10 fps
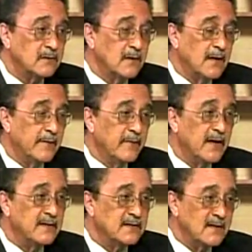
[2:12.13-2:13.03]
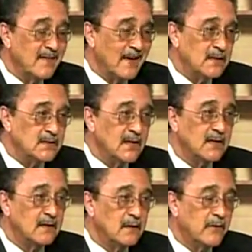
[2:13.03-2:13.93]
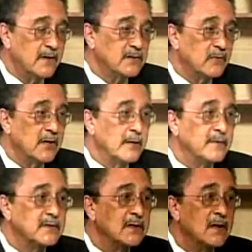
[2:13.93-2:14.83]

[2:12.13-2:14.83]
then Senator Lorenzo Williams,